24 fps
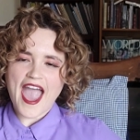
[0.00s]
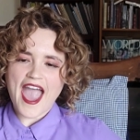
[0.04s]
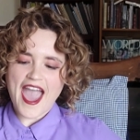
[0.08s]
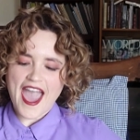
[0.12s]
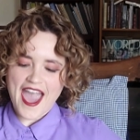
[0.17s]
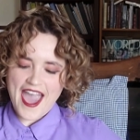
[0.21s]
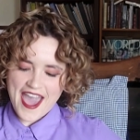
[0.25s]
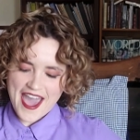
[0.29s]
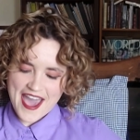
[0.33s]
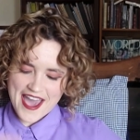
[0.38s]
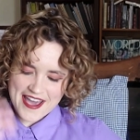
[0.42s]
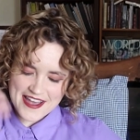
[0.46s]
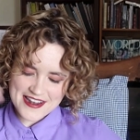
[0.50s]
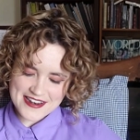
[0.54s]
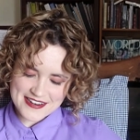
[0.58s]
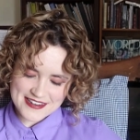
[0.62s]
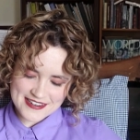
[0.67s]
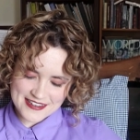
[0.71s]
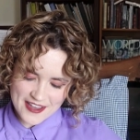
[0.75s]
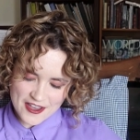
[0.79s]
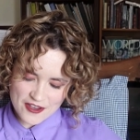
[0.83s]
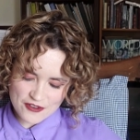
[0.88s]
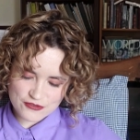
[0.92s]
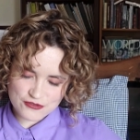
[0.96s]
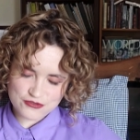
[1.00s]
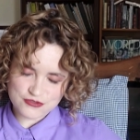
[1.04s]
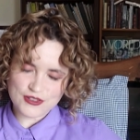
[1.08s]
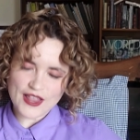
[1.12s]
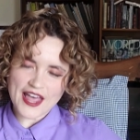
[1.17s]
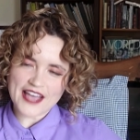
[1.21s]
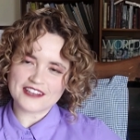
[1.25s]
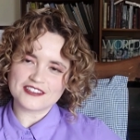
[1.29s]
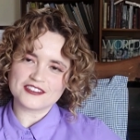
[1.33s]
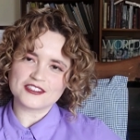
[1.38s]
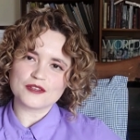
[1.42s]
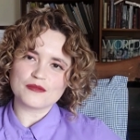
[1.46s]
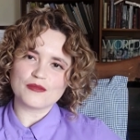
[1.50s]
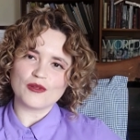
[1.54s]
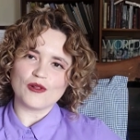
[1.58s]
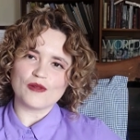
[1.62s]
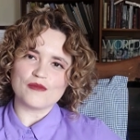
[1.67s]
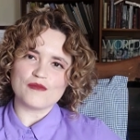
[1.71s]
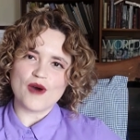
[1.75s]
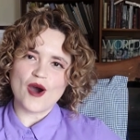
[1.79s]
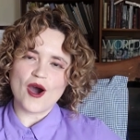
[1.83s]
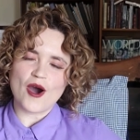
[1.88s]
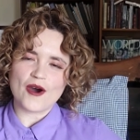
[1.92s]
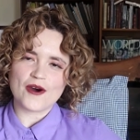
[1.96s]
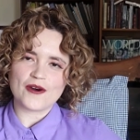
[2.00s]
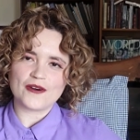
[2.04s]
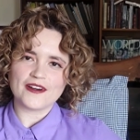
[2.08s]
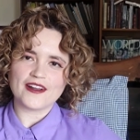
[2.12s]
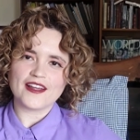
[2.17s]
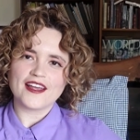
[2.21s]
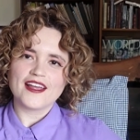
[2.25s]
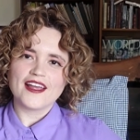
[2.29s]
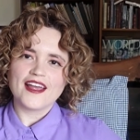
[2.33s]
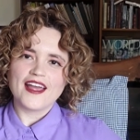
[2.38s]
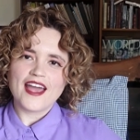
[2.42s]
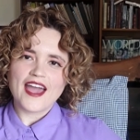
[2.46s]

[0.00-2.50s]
and flexible mode.